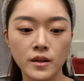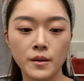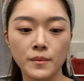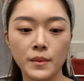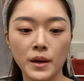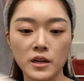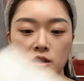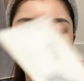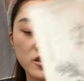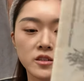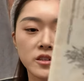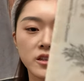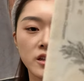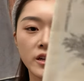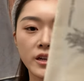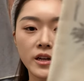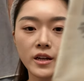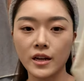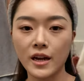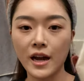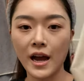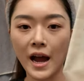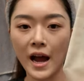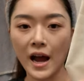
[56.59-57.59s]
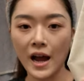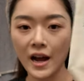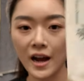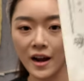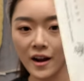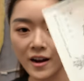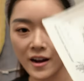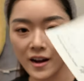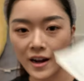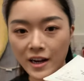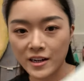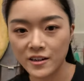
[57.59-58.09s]
I'm actually like
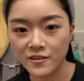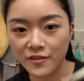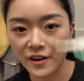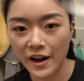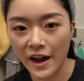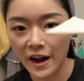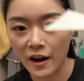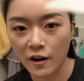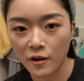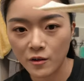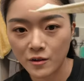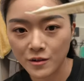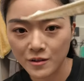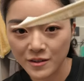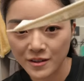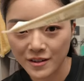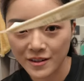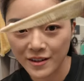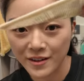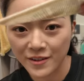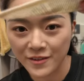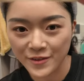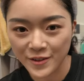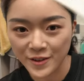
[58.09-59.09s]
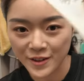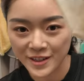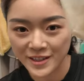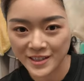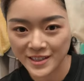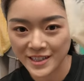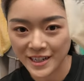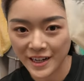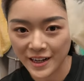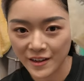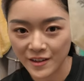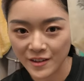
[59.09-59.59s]
kind of out, if you can
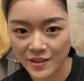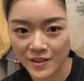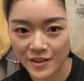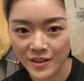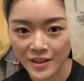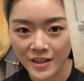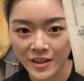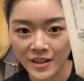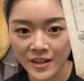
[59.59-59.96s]
tell.